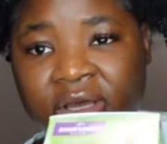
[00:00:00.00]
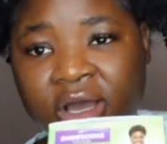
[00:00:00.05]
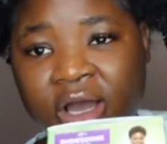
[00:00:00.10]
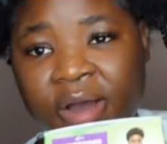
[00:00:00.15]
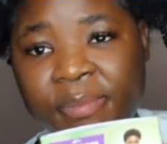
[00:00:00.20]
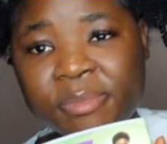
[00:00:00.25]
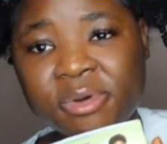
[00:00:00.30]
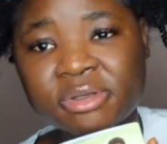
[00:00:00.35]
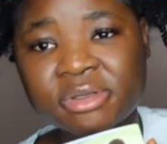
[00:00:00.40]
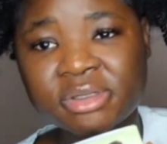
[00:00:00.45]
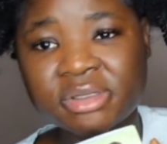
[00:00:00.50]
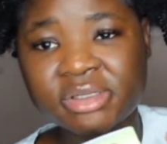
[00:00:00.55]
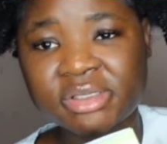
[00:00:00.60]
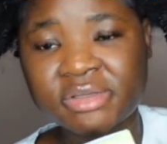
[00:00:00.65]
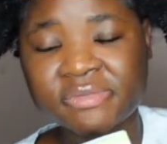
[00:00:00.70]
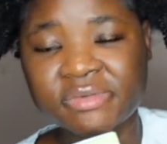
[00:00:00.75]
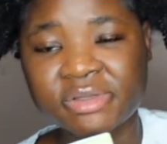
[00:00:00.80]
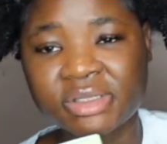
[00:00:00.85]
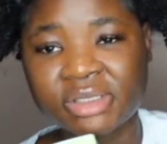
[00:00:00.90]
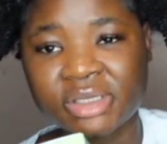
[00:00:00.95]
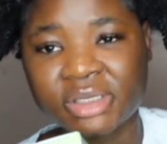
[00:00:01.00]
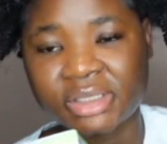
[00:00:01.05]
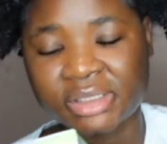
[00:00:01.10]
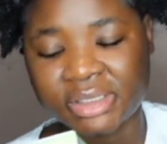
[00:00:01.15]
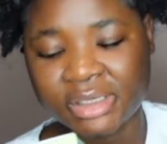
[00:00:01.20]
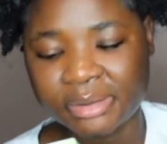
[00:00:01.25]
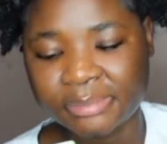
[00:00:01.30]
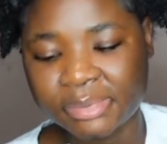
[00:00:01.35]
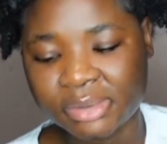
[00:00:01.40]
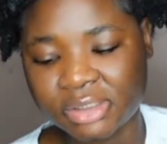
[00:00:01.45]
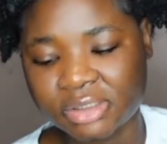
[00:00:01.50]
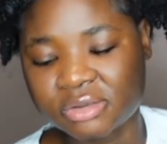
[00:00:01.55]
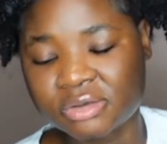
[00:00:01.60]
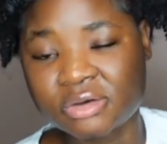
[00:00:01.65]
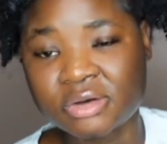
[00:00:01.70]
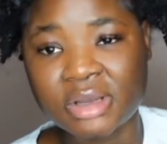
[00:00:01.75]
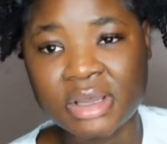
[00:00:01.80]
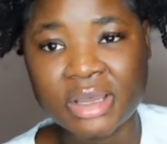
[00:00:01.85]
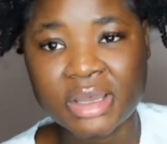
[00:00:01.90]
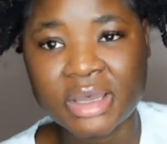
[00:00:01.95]
I'm gonna leave the link down
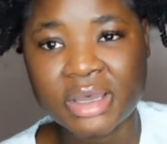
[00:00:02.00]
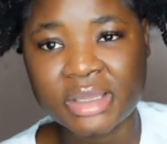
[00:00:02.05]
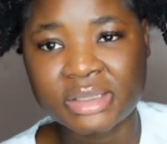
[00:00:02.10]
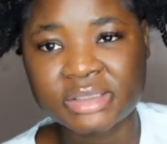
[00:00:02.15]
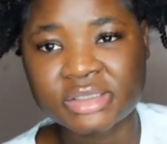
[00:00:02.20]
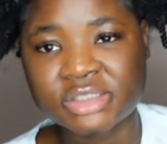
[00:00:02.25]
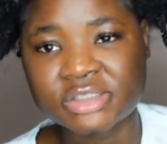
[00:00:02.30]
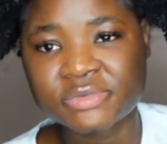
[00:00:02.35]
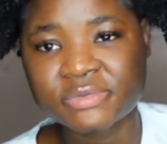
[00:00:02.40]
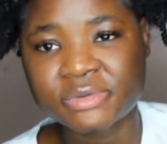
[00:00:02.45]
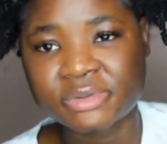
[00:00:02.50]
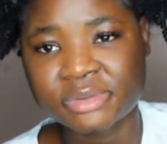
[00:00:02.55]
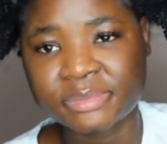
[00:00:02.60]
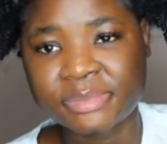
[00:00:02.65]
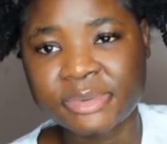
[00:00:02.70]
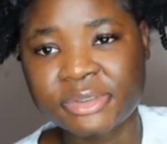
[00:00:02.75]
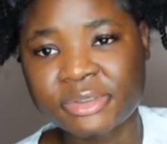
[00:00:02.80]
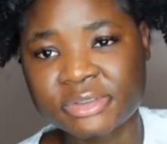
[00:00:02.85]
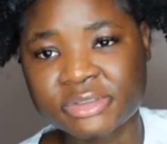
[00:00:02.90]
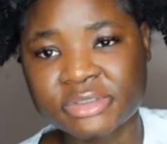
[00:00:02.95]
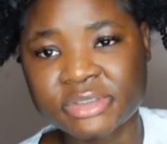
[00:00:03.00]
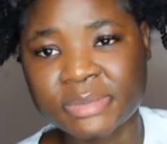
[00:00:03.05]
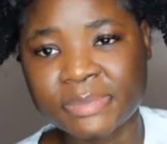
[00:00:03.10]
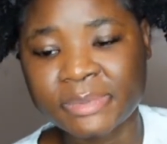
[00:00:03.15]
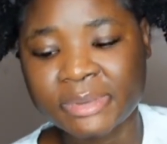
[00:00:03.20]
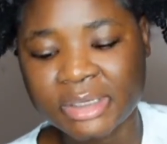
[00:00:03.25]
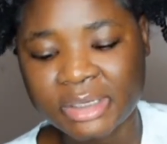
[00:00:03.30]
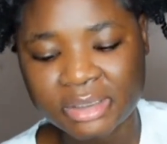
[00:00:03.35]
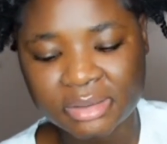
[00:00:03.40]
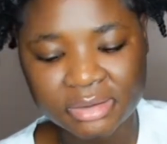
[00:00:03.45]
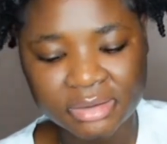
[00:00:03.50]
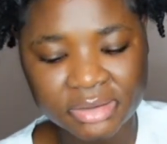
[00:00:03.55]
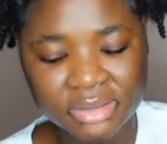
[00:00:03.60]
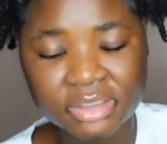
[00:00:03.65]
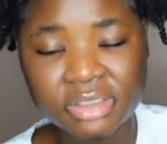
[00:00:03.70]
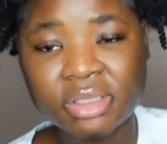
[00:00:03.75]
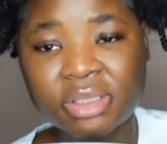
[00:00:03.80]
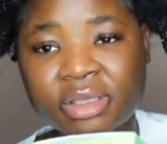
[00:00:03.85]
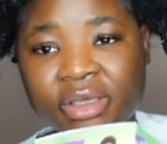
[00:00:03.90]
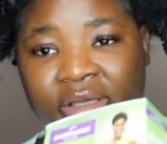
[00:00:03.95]
below. I got this from the beauty supply. You
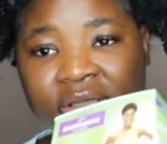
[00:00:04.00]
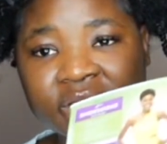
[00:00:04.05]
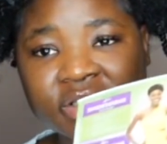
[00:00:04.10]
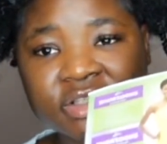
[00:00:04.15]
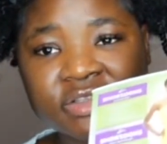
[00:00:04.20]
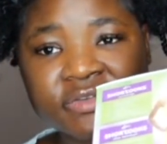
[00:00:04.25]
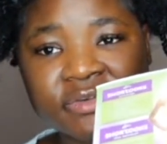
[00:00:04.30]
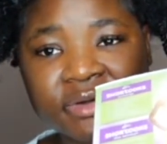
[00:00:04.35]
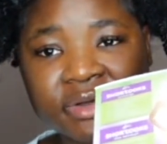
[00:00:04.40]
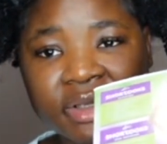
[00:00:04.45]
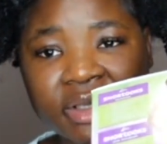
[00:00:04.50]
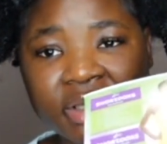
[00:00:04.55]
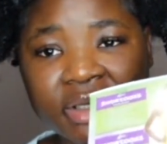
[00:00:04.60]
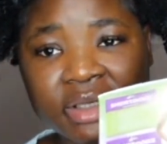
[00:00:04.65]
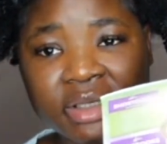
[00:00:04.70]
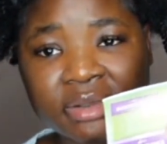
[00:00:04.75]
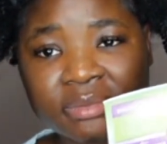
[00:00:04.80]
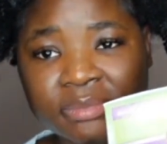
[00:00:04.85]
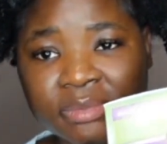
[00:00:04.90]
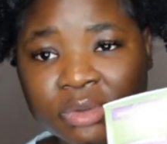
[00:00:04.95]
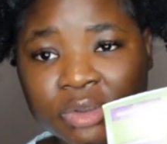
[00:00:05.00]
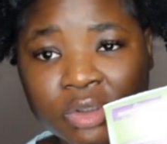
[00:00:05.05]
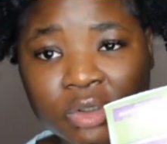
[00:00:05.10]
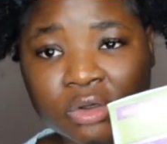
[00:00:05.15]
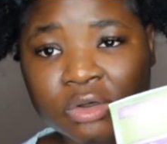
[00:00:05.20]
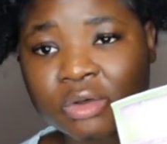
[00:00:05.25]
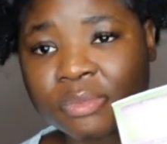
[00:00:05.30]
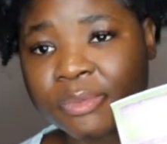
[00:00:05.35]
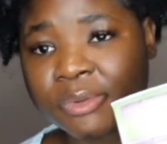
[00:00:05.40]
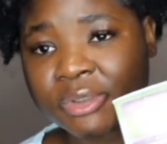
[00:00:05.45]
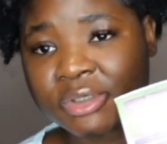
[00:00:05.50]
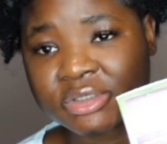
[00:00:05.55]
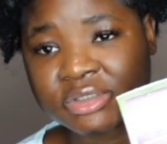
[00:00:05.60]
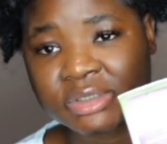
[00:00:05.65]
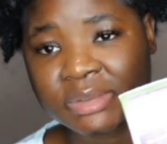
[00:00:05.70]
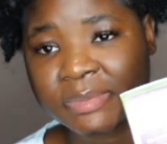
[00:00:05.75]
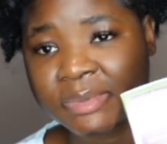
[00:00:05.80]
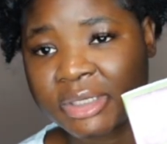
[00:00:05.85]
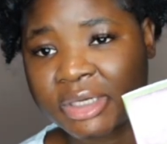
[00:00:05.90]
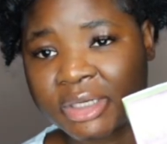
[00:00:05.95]
can get this from any local beauty
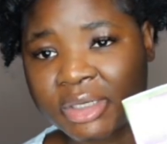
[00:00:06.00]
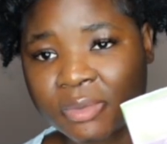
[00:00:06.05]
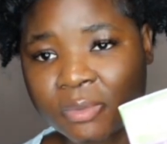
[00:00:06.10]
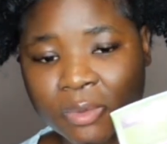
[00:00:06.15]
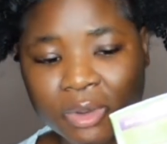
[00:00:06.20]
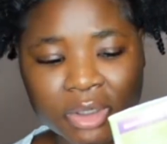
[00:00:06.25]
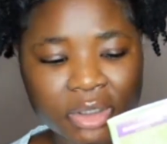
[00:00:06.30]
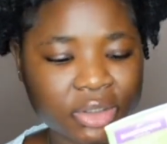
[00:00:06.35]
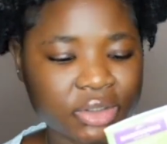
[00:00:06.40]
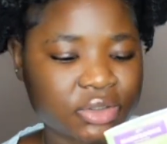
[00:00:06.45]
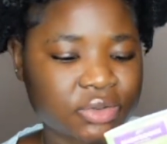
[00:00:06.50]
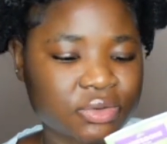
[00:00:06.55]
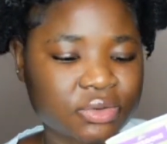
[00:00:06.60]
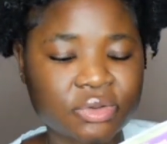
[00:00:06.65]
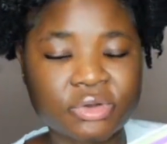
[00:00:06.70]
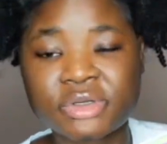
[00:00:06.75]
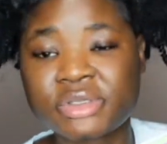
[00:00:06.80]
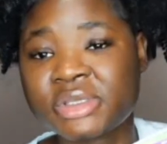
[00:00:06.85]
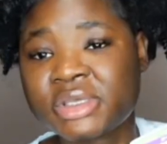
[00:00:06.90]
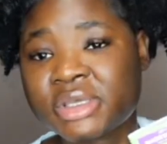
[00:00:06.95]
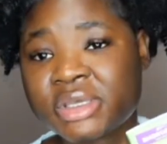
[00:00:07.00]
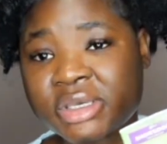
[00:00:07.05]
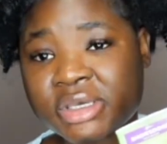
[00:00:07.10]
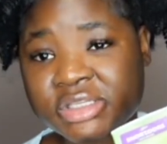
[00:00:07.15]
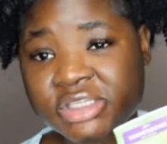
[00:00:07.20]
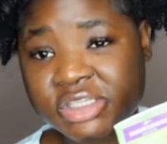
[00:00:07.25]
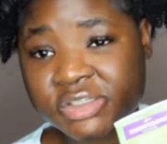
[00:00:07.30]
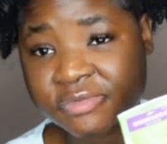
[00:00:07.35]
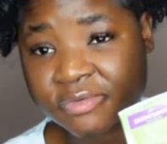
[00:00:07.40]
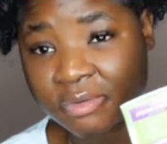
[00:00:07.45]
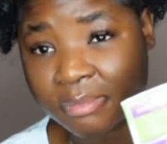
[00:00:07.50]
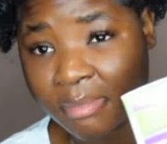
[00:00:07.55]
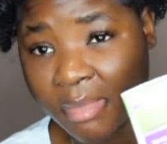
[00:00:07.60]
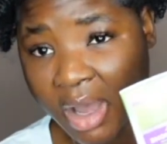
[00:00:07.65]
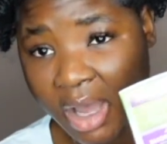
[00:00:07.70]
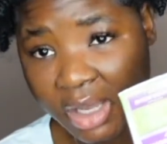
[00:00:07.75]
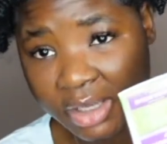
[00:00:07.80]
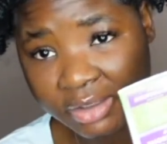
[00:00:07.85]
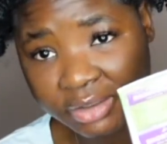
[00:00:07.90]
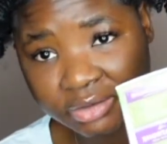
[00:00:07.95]
supply around you, or you can get this from
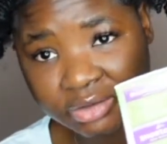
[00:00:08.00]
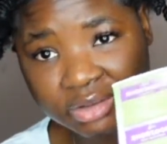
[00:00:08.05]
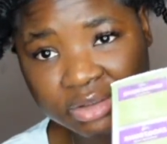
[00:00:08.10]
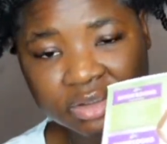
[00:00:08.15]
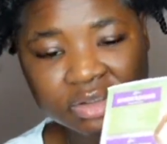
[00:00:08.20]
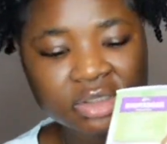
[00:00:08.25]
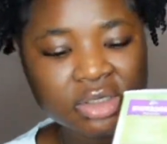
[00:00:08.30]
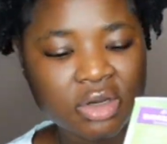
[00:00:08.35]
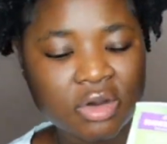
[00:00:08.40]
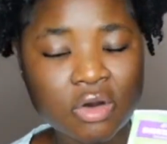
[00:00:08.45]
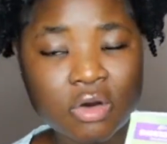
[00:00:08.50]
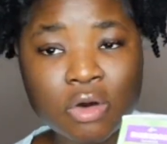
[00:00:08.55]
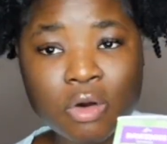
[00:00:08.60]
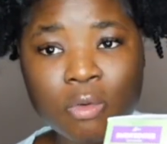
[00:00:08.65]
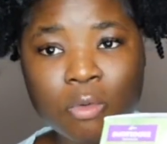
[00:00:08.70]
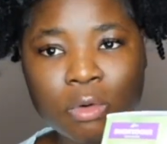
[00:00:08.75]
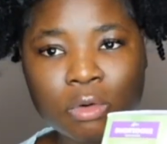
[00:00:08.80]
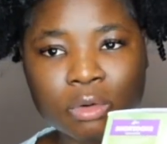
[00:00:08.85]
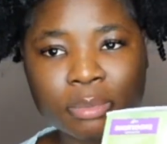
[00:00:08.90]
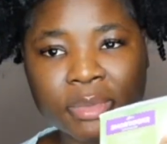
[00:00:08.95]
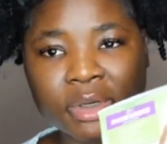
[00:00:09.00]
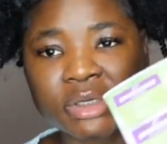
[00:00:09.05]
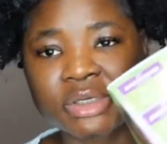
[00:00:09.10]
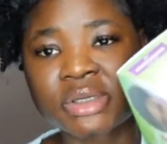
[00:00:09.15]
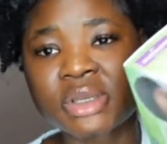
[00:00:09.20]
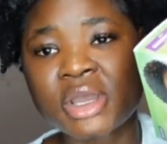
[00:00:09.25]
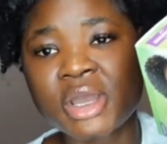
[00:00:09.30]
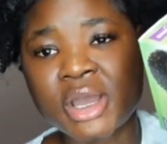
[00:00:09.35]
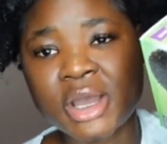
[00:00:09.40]
Meijer or Walmart.